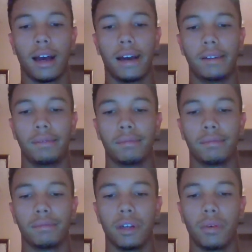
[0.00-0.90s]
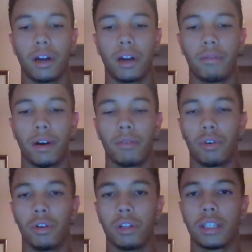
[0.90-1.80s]
Um, you know whatever my
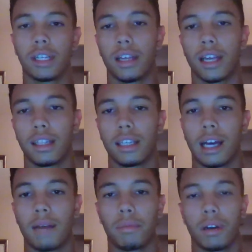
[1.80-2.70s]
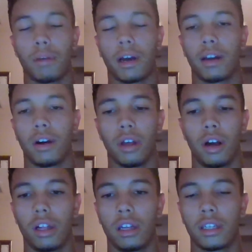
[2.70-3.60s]
role is at the, at the time i'm going to buy in all,
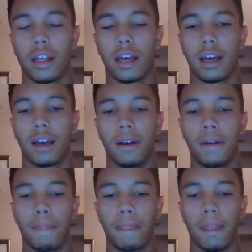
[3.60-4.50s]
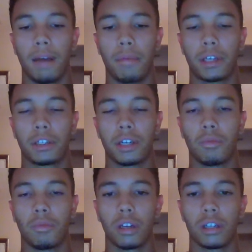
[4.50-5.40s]
all into that um, make sure
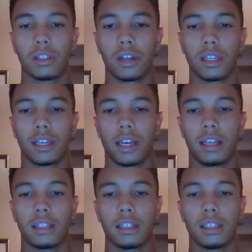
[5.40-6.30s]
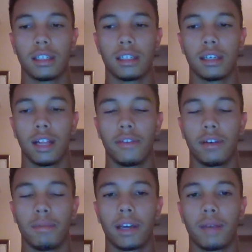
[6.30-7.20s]
i'm working as hard as i can to, to
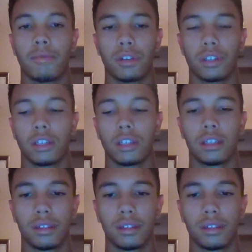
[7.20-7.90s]
elevate my game for sure